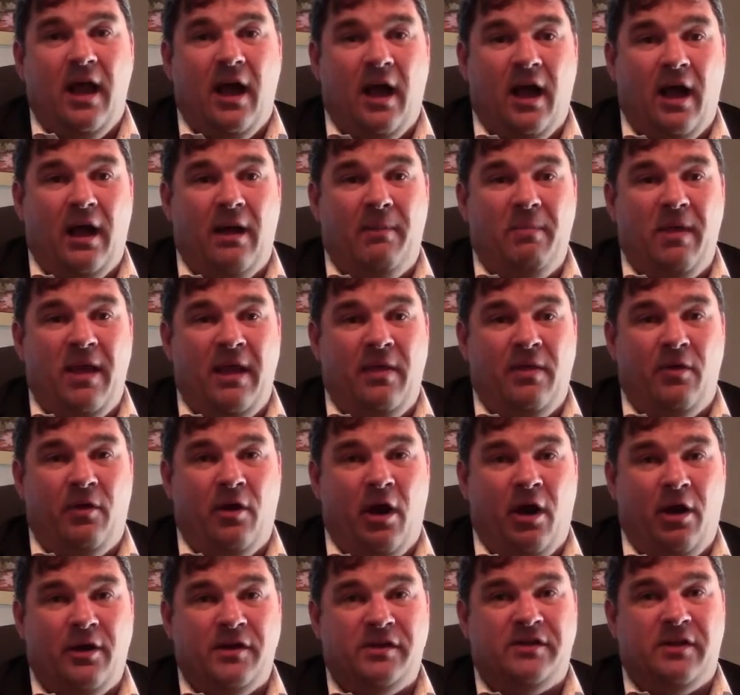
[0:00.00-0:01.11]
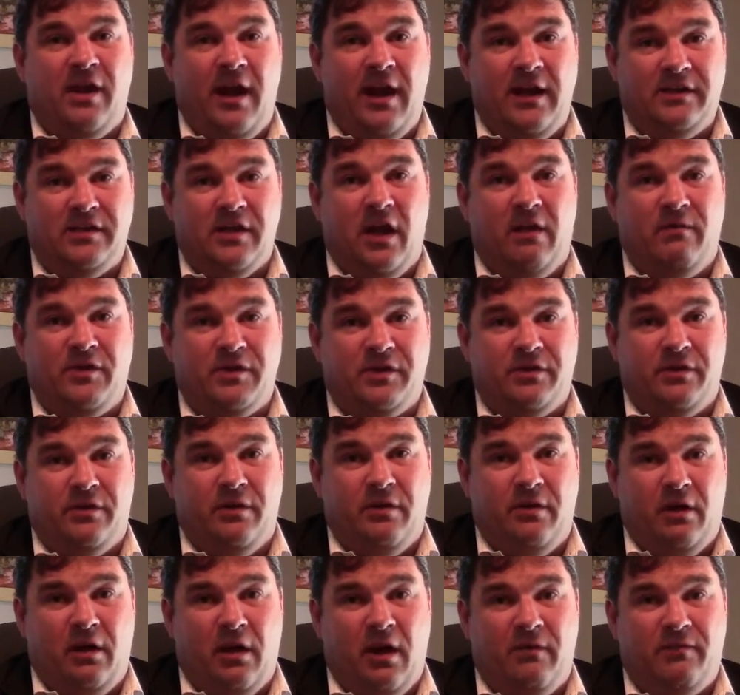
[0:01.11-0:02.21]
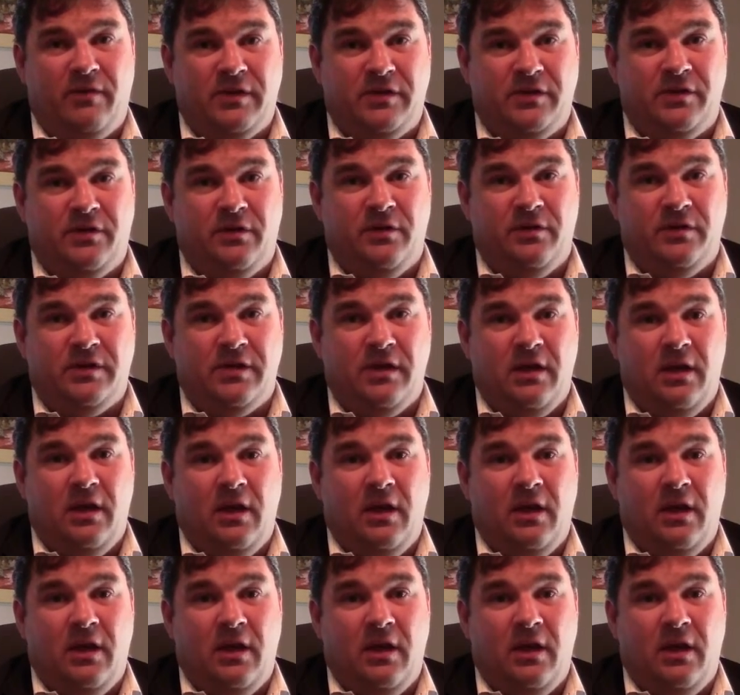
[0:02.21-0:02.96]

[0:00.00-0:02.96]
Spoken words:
And there are science officers